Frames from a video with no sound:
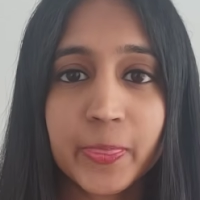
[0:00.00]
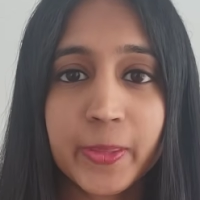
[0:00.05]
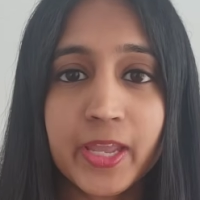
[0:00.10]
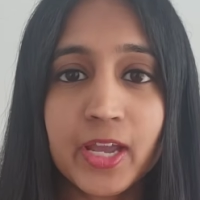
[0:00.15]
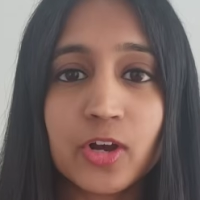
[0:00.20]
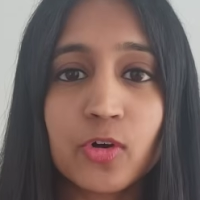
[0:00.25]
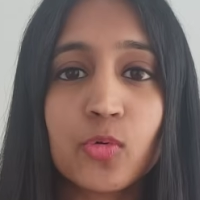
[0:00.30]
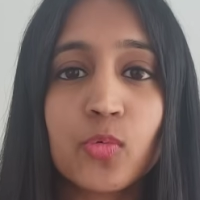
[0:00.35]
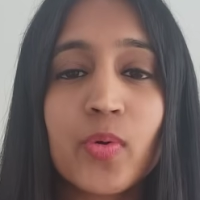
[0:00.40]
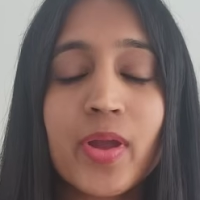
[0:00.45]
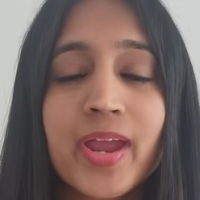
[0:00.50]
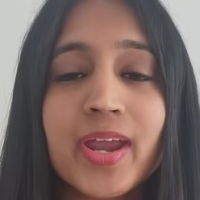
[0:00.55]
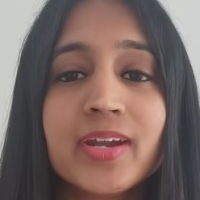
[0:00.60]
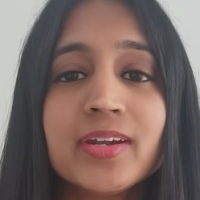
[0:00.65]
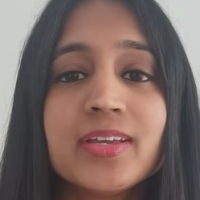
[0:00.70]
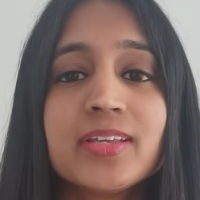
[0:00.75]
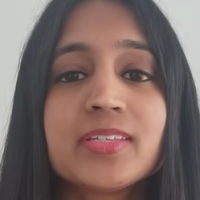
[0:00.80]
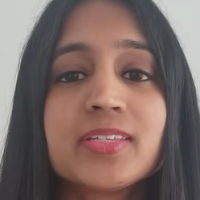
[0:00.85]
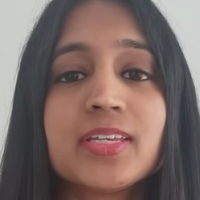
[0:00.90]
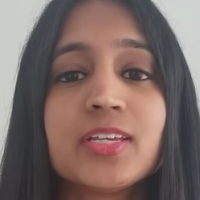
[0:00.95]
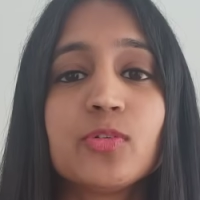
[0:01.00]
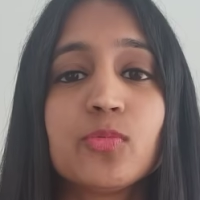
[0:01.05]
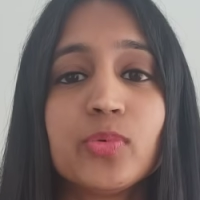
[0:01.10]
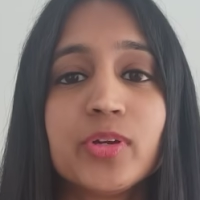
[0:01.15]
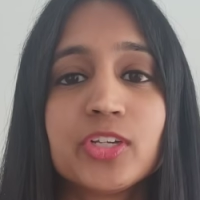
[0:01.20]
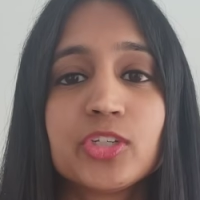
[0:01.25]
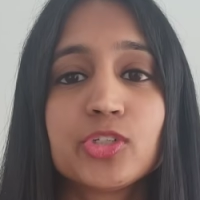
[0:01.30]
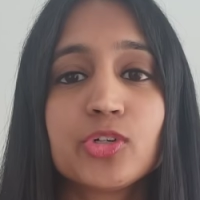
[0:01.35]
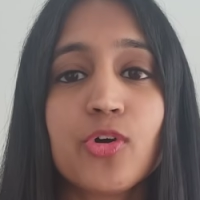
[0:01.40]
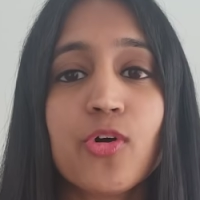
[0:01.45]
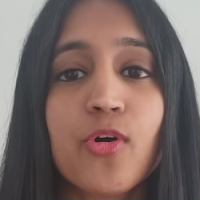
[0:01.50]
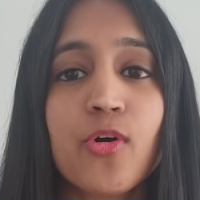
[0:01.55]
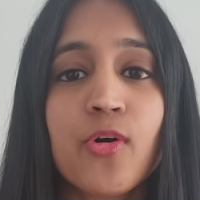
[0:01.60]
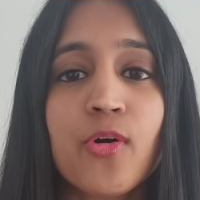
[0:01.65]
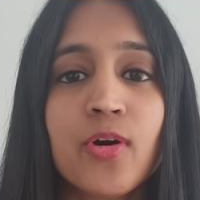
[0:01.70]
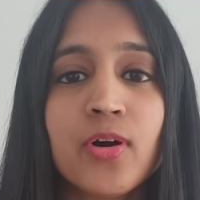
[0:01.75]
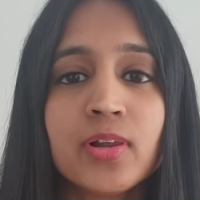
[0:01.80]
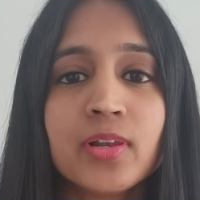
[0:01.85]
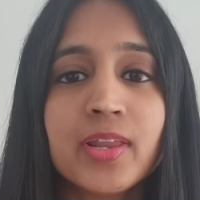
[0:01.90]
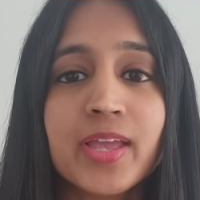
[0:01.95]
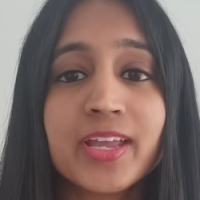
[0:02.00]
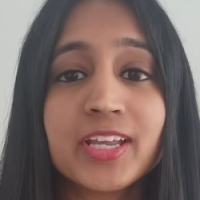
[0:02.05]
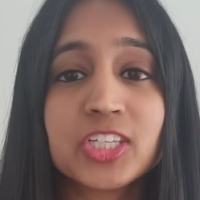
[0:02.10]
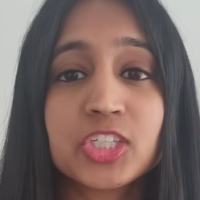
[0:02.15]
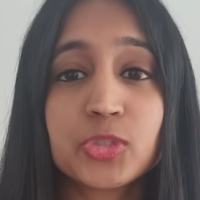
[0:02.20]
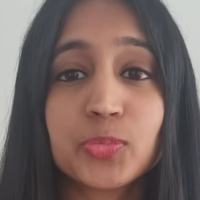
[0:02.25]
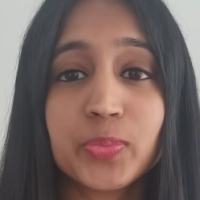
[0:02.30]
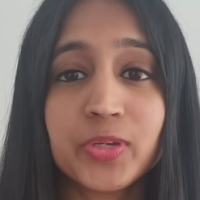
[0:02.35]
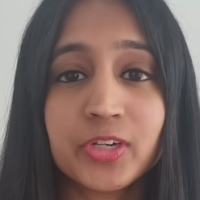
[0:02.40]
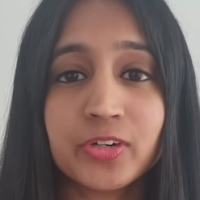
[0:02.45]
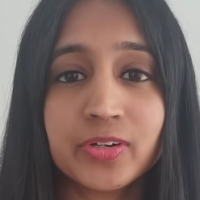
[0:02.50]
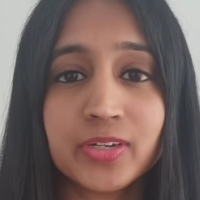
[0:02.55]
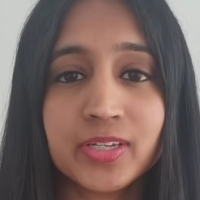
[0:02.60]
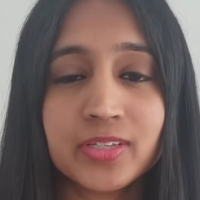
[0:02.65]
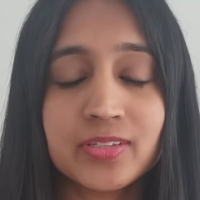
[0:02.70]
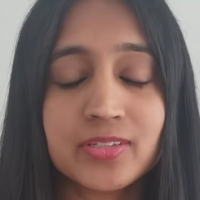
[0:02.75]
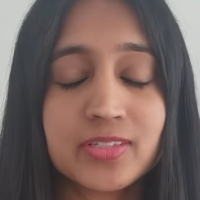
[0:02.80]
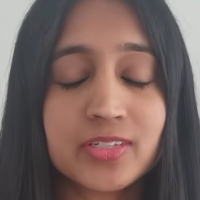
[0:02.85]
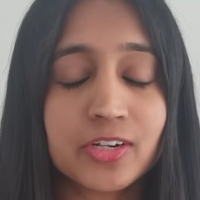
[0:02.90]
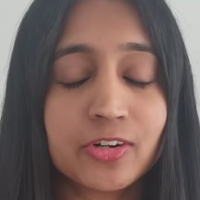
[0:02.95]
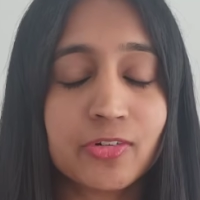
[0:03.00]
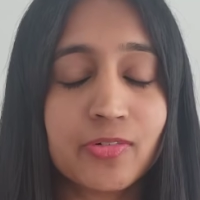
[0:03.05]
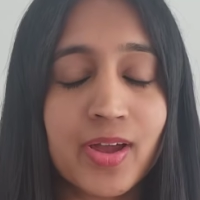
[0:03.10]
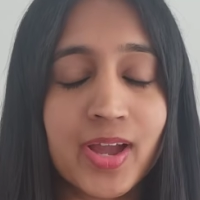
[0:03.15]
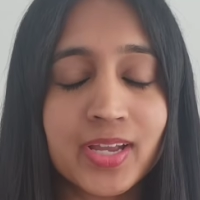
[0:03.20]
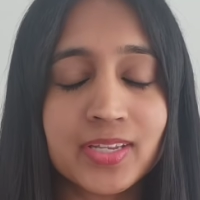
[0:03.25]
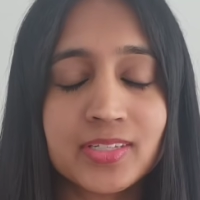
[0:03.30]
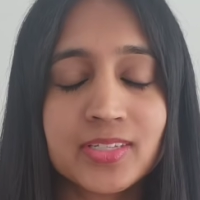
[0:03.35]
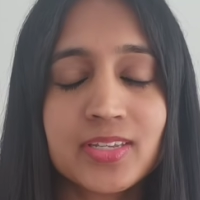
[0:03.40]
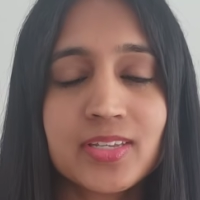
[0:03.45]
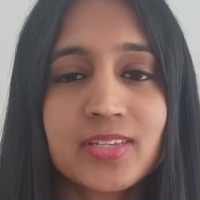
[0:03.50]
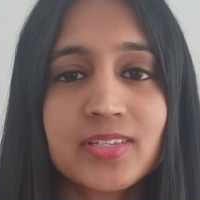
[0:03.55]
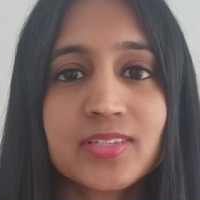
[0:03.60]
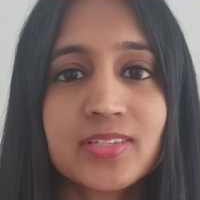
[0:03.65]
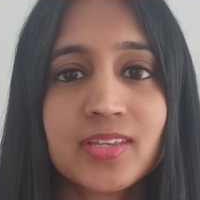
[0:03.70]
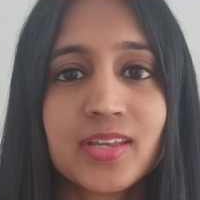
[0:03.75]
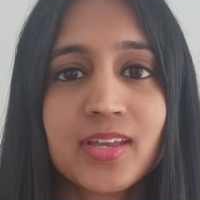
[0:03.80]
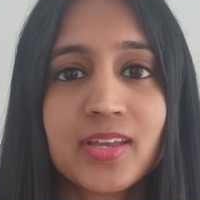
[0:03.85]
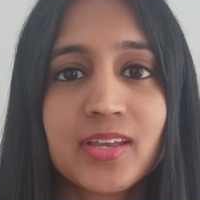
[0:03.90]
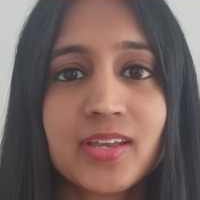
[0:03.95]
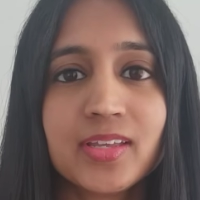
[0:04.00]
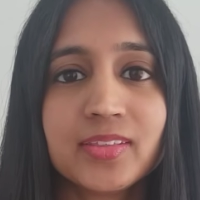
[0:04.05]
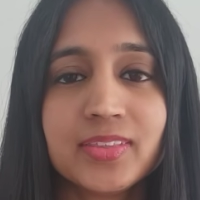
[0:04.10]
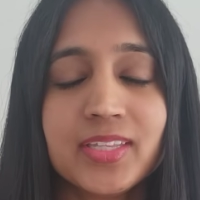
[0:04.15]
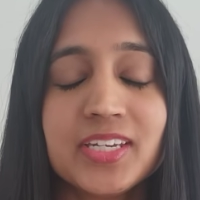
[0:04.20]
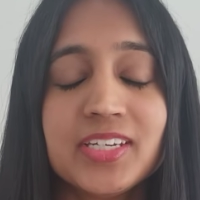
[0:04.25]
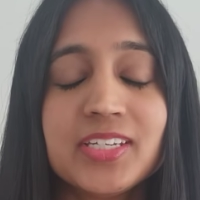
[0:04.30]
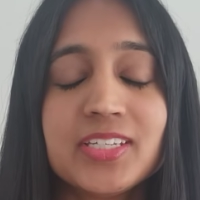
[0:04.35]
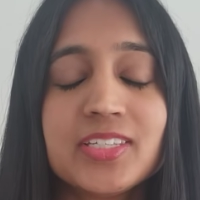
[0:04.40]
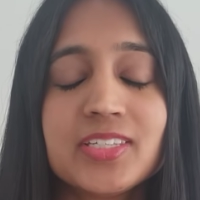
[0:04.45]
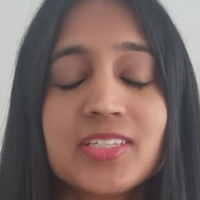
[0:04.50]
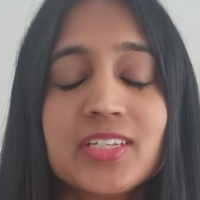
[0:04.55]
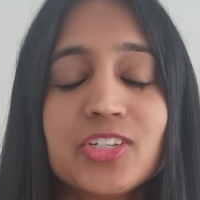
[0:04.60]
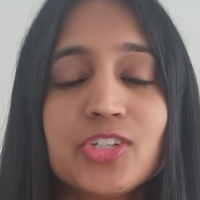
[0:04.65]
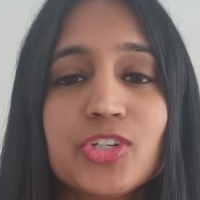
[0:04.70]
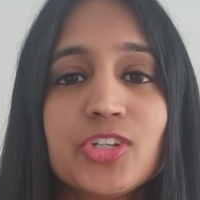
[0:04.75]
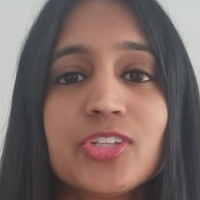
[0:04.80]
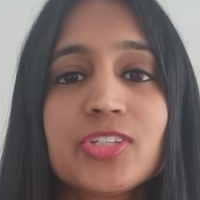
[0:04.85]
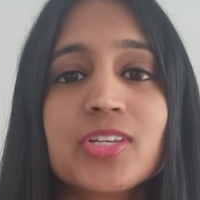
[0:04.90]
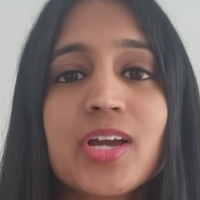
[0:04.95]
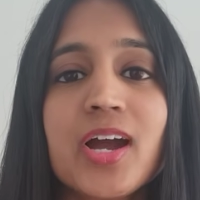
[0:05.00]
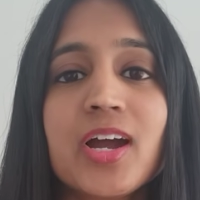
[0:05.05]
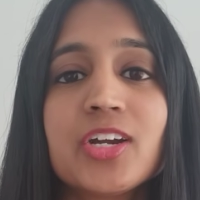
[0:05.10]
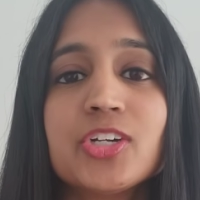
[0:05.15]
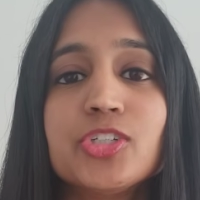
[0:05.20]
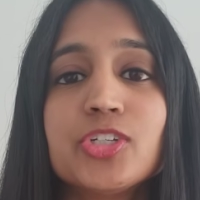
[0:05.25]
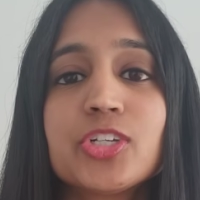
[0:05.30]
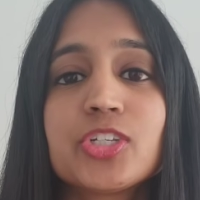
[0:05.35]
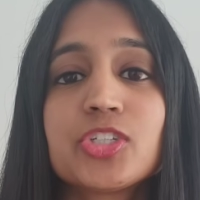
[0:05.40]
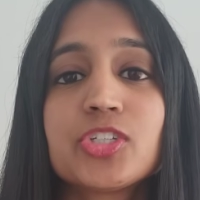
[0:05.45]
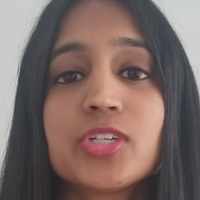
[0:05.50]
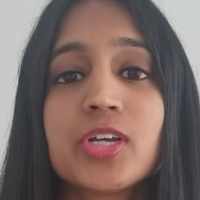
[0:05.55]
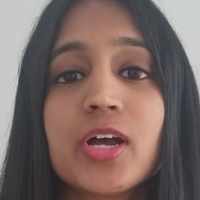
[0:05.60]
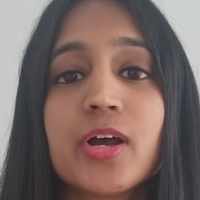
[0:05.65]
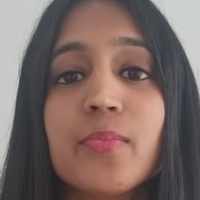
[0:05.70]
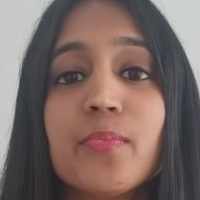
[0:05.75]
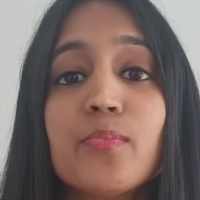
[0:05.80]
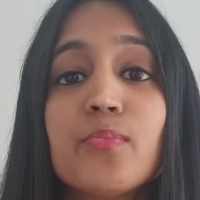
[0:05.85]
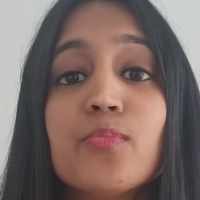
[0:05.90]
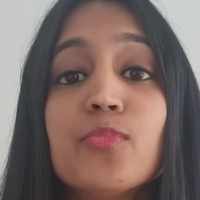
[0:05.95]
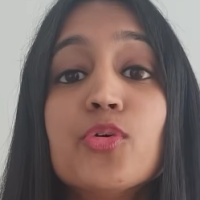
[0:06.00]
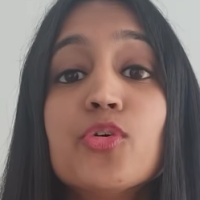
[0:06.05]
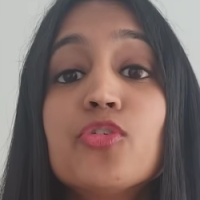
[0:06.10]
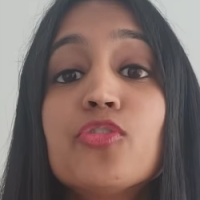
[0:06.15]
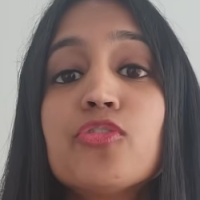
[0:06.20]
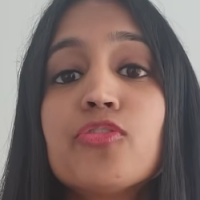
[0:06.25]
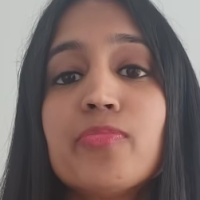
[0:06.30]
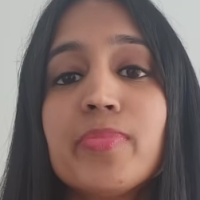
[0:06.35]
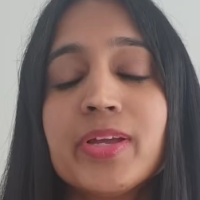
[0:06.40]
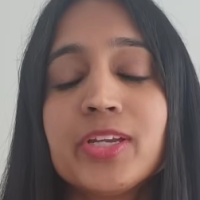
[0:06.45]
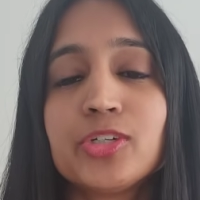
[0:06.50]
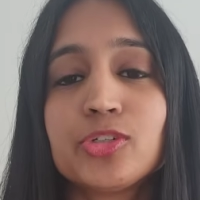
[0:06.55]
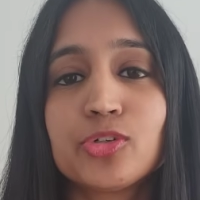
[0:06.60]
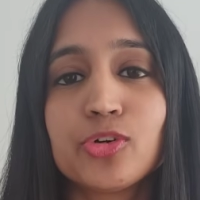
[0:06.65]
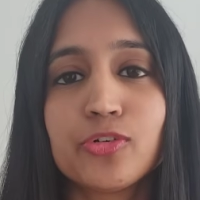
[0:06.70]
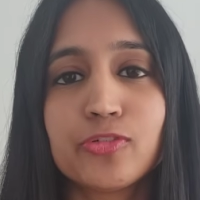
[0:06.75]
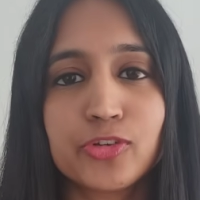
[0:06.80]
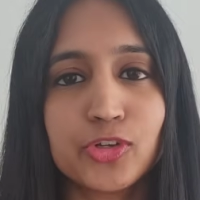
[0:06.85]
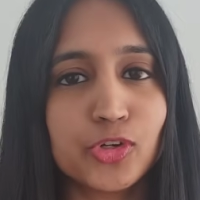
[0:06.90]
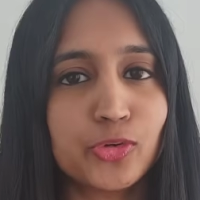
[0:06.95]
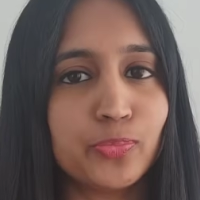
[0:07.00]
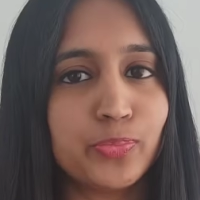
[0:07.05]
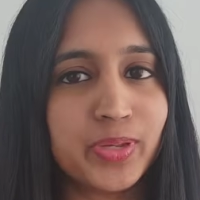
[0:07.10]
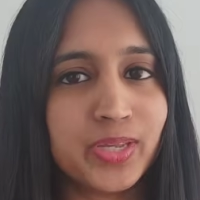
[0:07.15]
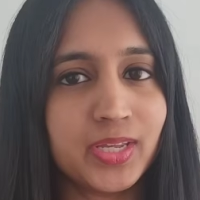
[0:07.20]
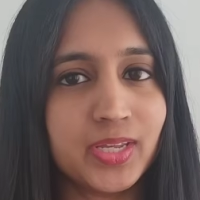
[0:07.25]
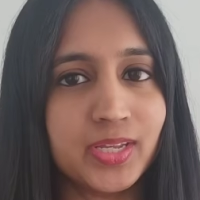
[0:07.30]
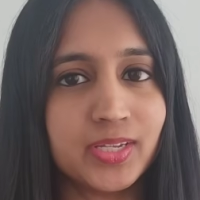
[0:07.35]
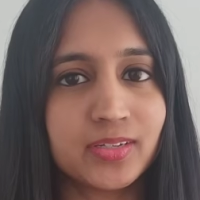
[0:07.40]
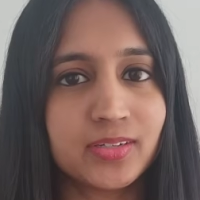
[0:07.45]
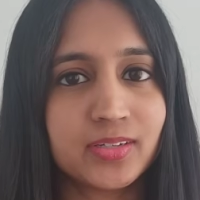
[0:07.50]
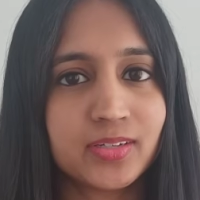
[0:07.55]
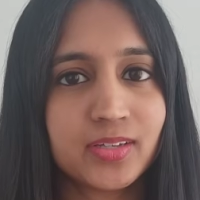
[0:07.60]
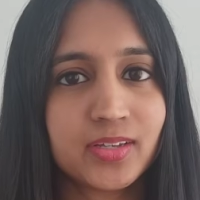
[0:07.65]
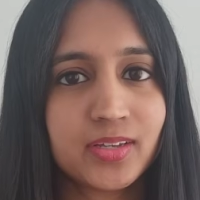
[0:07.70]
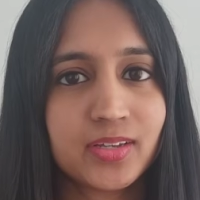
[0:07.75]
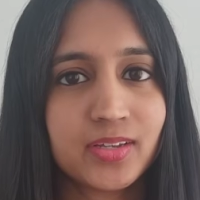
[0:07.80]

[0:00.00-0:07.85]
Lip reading: the awareness in which all experience arises, then decisions are just movement of your being.